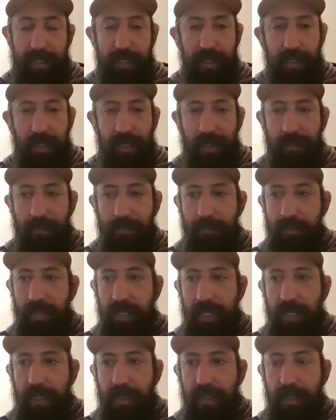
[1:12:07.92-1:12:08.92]
and then, uh,
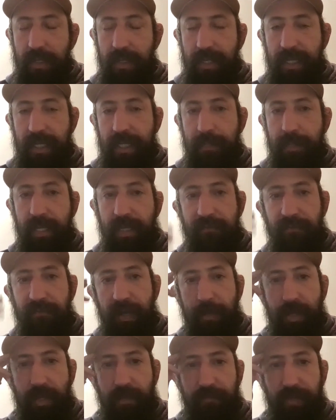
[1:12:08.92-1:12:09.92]
yeah, like anybody can
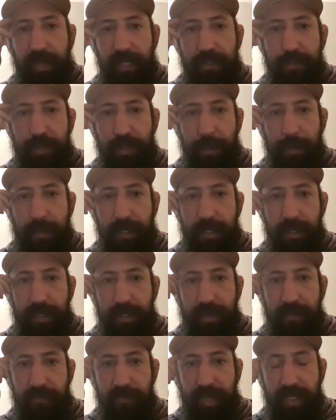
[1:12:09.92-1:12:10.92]
find me on Facebook. I
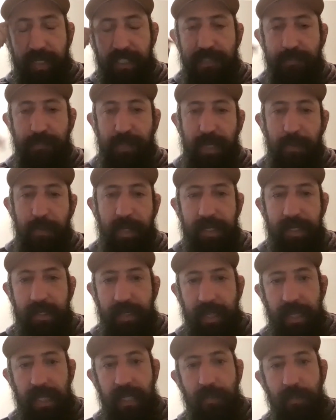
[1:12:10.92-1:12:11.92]
mean, if they can spell my
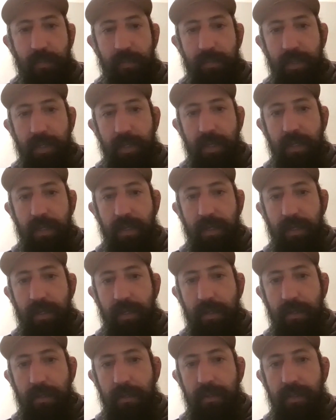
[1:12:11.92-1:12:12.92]
name,
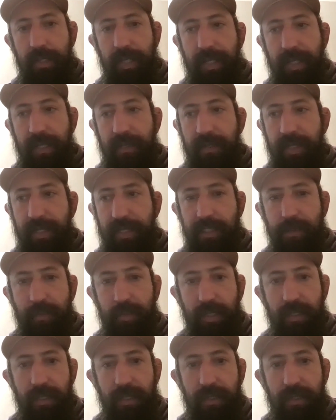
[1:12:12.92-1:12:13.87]
they can get to